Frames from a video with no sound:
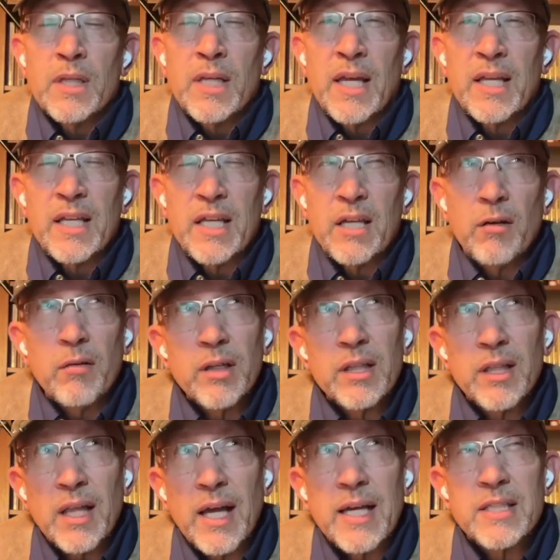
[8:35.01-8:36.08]
And
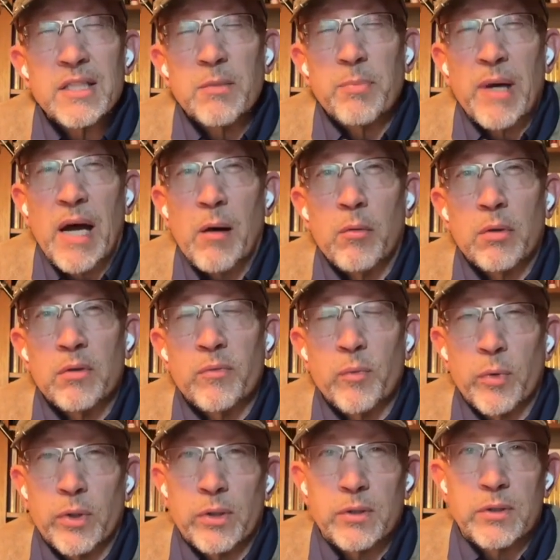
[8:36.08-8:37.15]
herein lies the power of
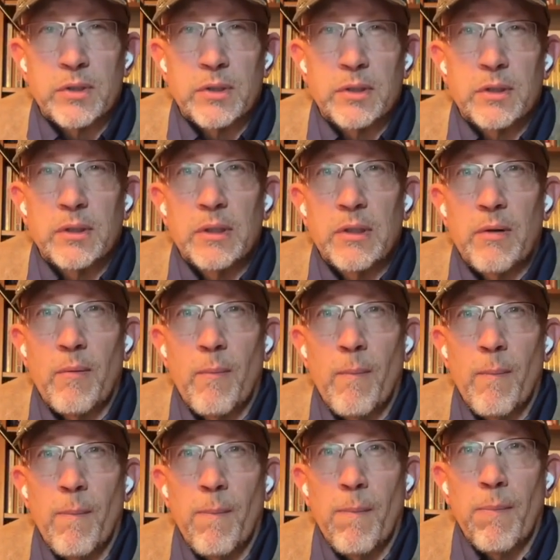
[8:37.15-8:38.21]
words.
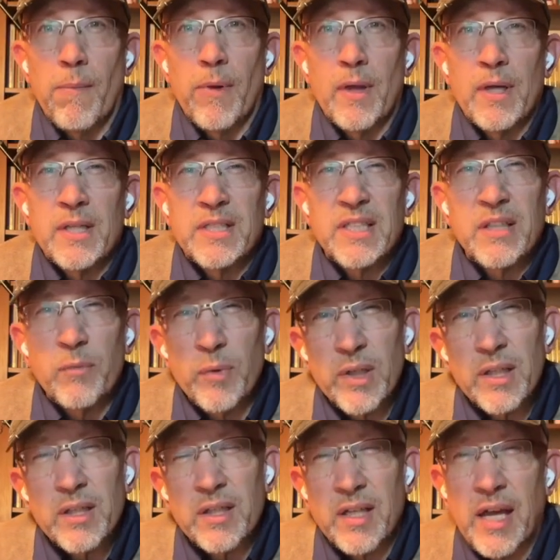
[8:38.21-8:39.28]
See, if we
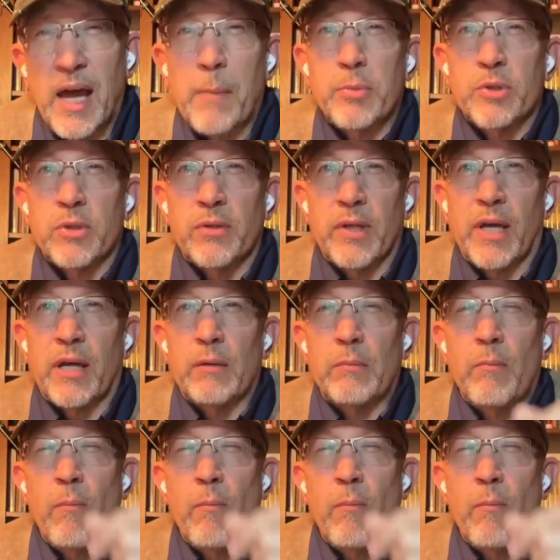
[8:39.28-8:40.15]
can capture that,